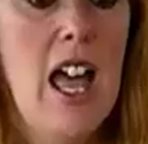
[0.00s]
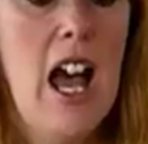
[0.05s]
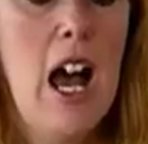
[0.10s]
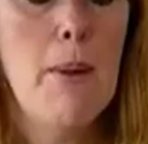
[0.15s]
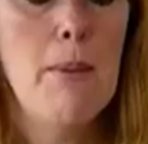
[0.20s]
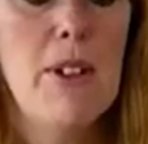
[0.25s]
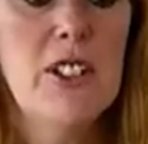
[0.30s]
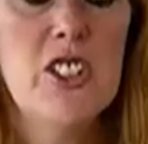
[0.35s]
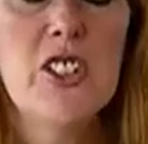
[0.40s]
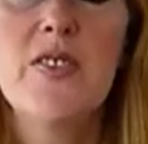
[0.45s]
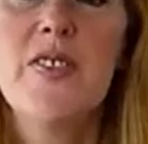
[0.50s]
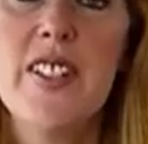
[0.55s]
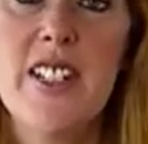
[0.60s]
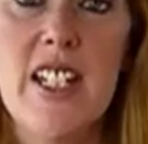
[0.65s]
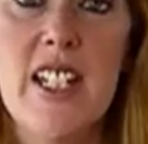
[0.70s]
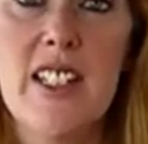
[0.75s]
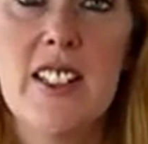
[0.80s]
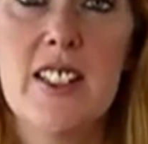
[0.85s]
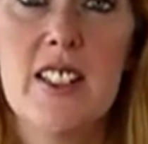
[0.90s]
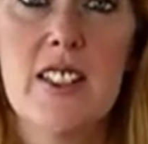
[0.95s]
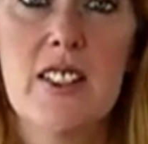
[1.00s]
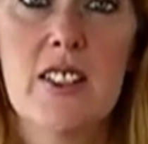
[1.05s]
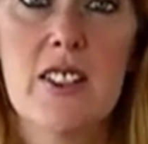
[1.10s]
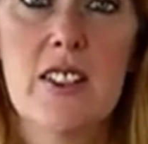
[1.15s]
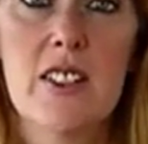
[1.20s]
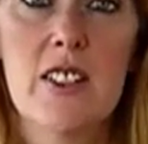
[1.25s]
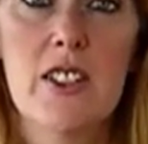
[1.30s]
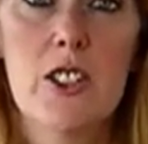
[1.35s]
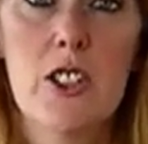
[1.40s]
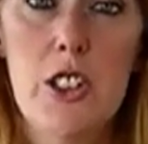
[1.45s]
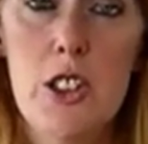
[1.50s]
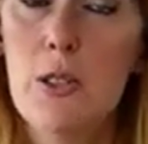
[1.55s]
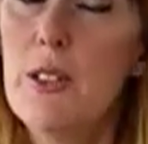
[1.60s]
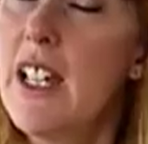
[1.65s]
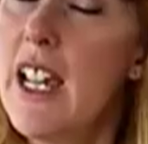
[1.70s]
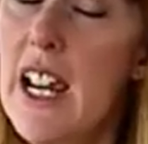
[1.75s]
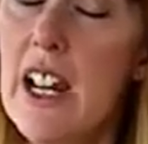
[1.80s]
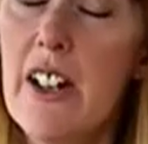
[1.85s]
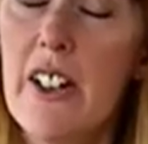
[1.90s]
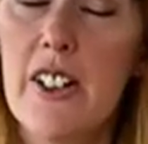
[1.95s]
How much of this do you
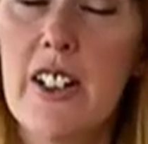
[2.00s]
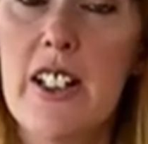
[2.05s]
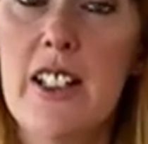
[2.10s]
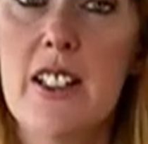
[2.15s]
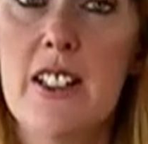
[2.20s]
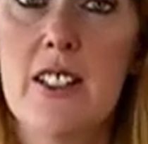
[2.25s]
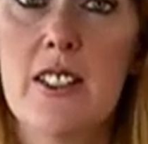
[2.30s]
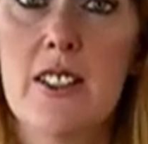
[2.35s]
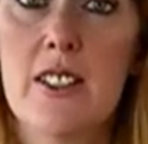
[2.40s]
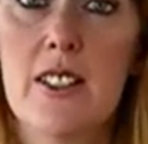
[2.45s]
carry?